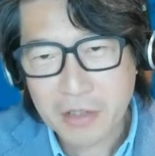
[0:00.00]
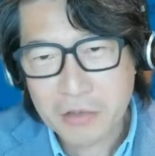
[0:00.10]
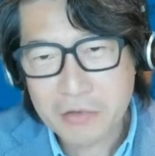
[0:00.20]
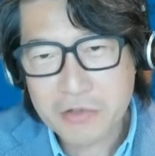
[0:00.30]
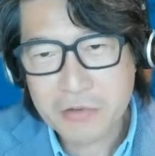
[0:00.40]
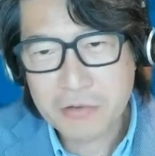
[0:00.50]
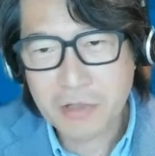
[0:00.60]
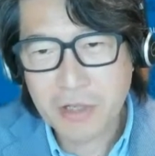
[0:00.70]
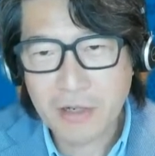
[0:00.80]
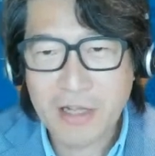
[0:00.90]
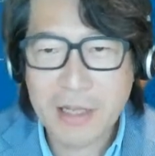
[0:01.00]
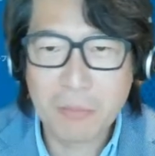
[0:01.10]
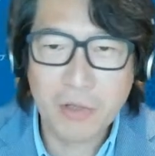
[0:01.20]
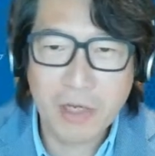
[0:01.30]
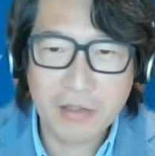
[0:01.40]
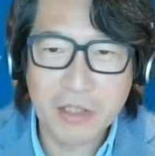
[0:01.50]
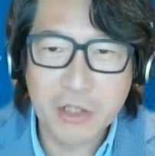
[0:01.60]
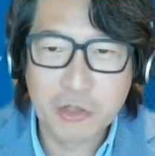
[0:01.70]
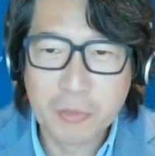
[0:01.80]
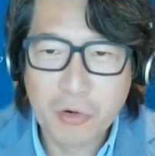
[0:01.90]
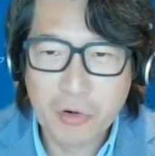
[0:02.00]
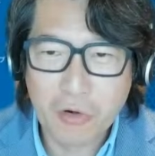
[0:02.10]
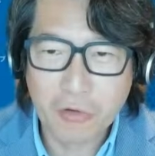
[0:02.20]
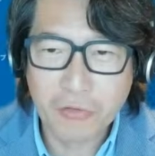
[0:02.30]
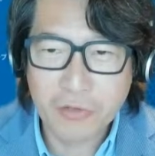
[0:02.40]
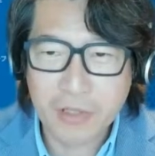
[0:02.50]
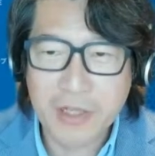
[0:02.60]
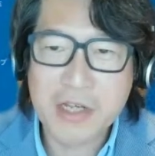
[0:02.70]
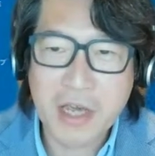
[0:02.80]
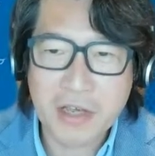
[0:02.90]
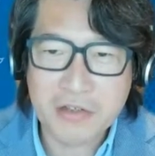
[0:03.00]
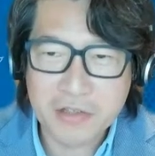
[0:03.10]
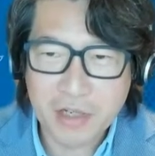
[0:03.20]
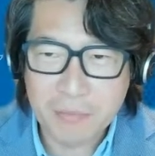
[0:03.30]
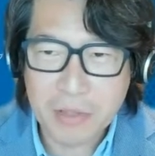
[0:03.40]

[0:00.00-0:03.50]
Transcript: Could you elaborate a little more on the linkage